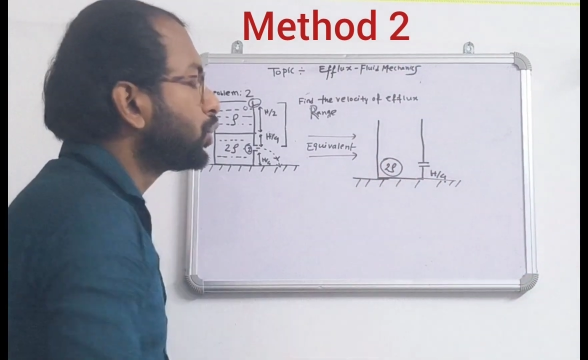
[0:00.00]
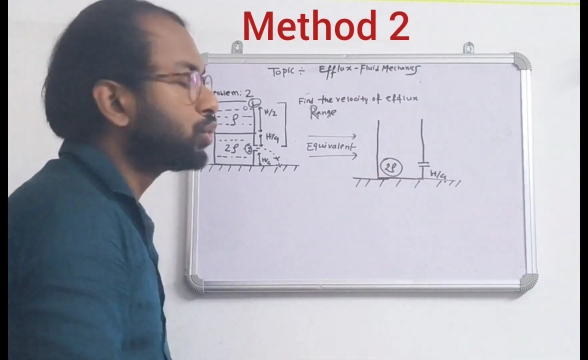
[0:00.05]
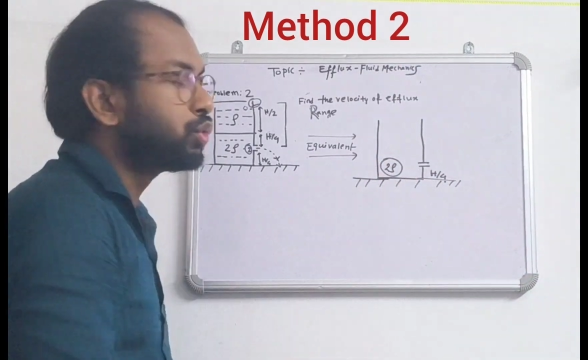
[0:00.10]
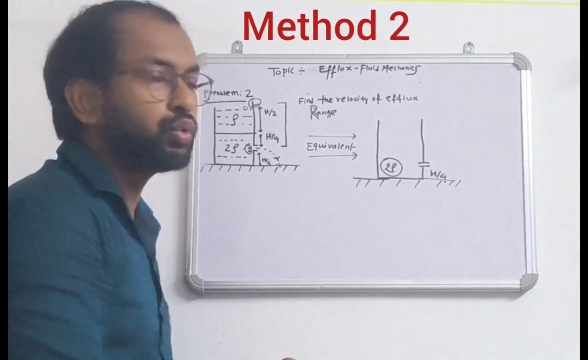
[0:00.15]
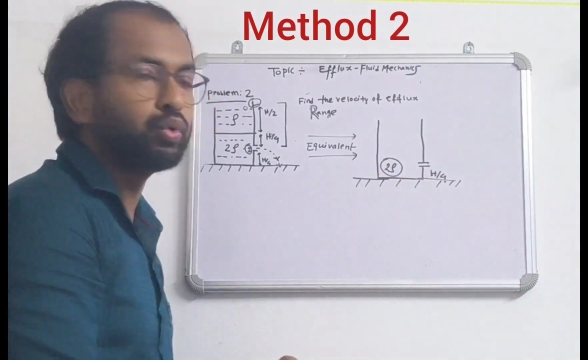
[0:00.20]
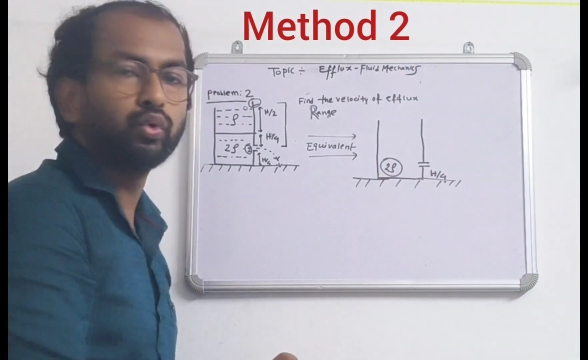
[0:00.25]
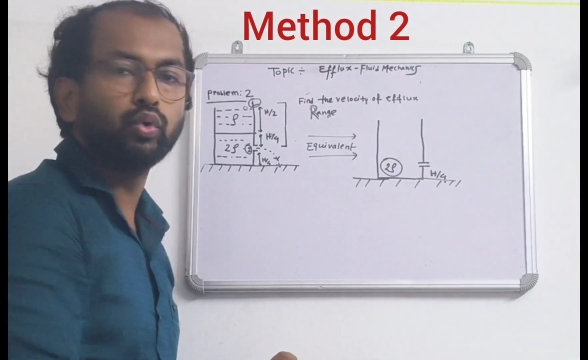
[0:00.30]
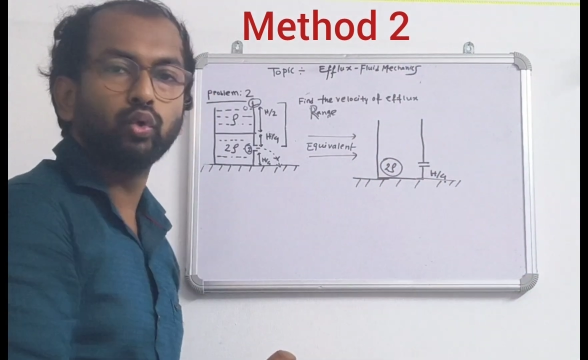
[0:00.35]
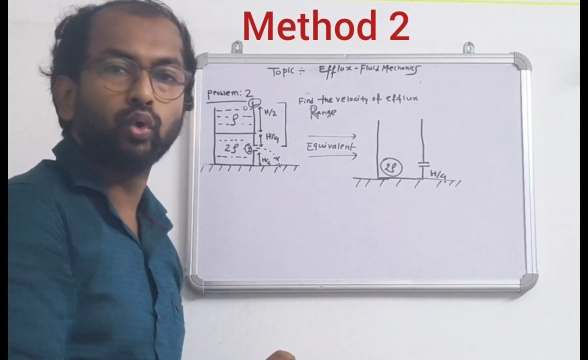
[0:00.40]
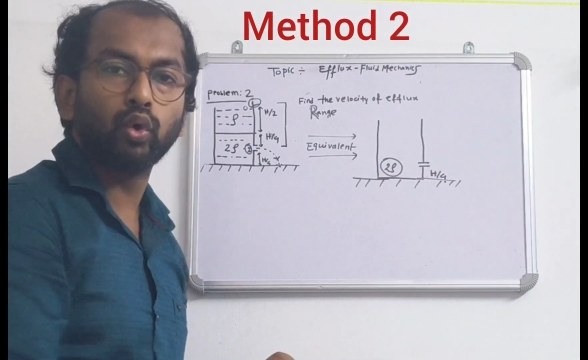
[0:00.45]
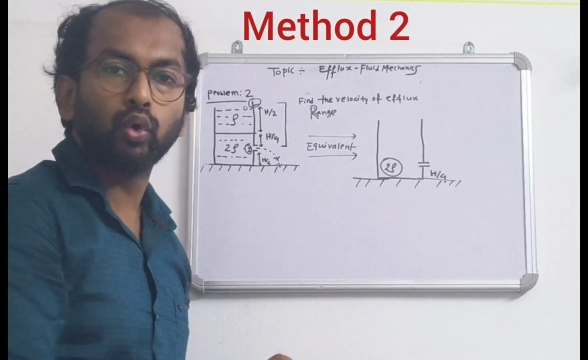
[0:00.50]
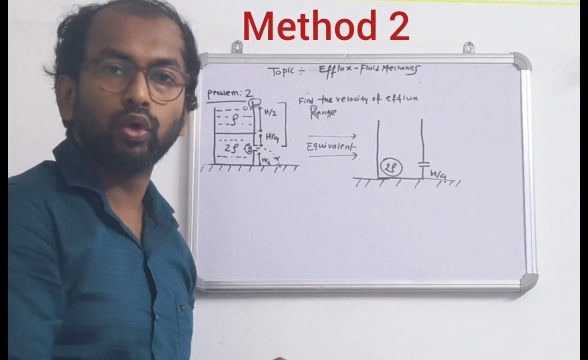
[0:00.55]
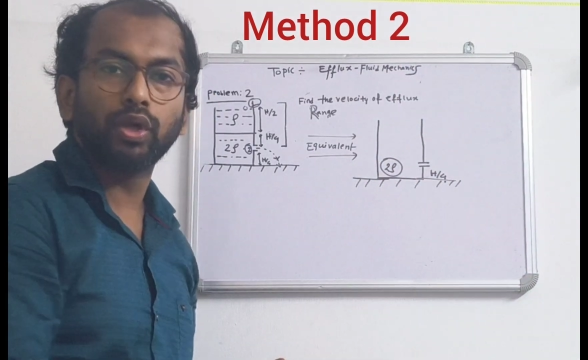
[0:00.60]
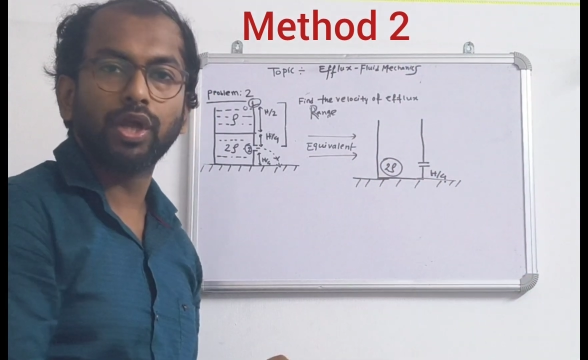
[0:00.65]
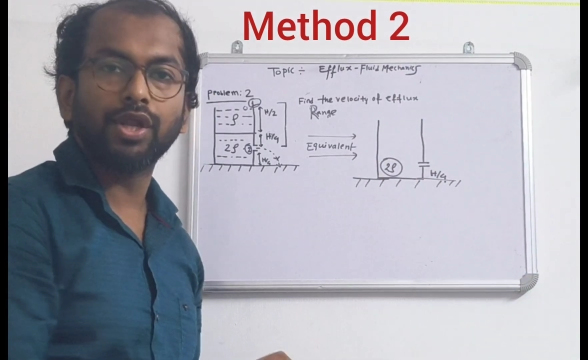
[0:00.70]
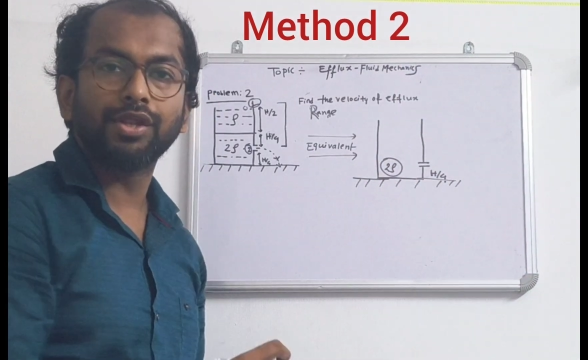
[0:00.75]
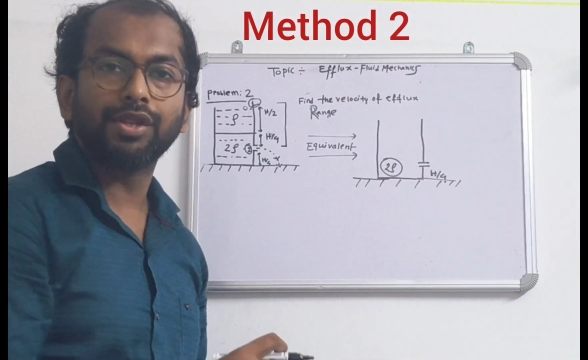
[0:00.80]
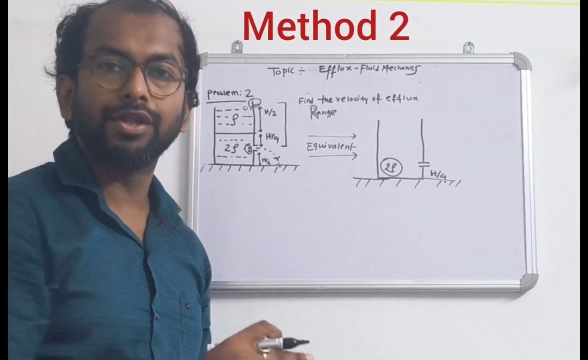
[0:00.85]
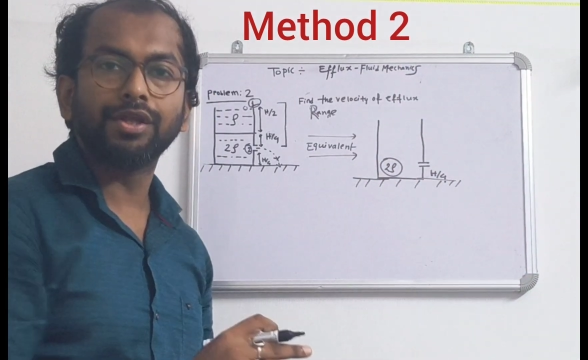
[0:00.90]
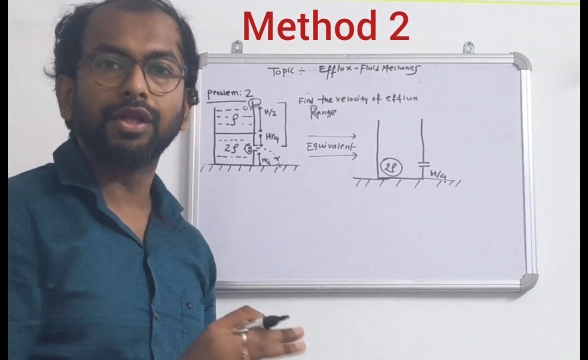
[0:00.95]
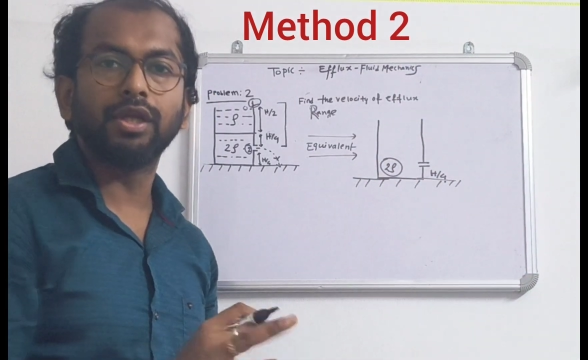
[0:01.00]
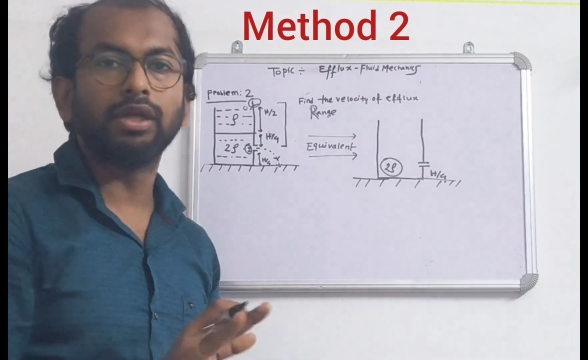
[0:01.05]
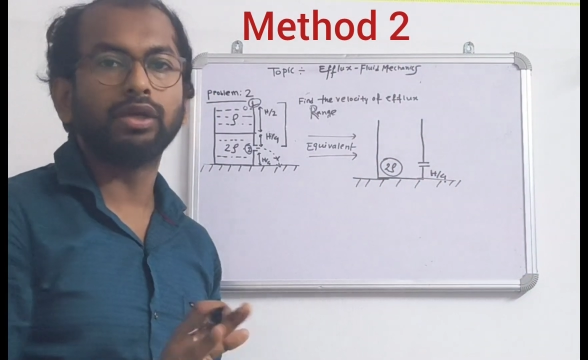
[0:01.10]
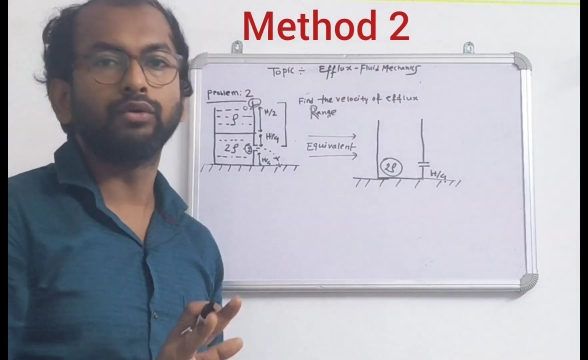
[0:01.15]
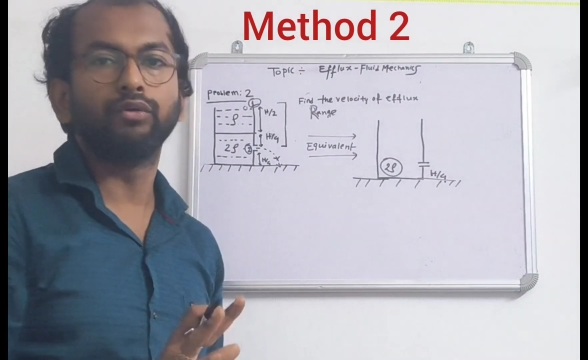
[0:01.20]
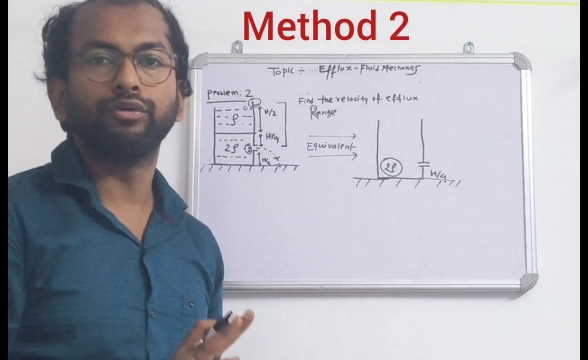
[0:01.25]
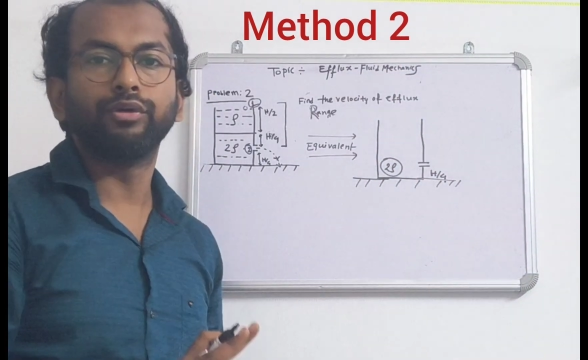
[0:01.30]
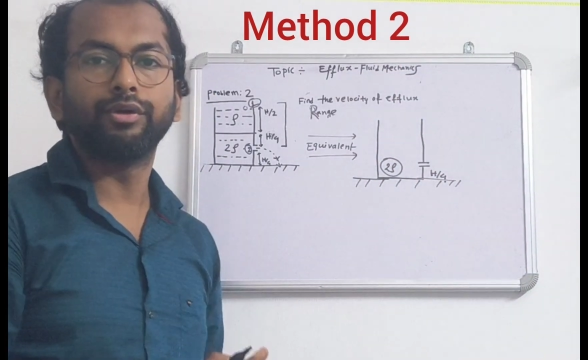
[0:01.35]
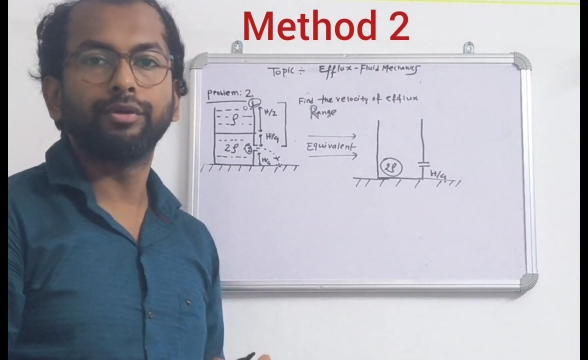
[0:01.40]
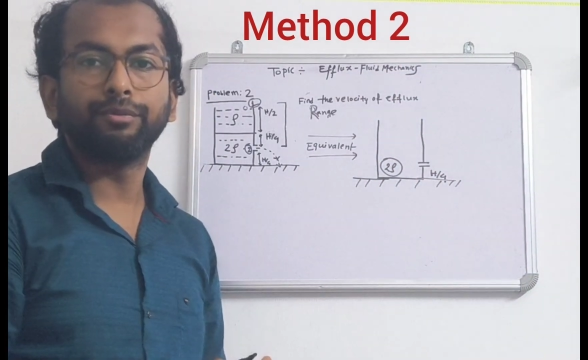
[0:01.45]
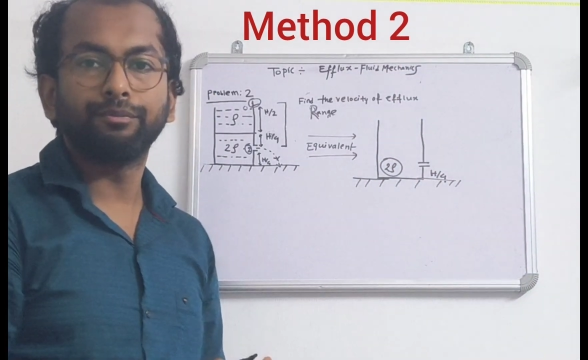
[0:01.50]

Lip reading: 2 rho density liquid.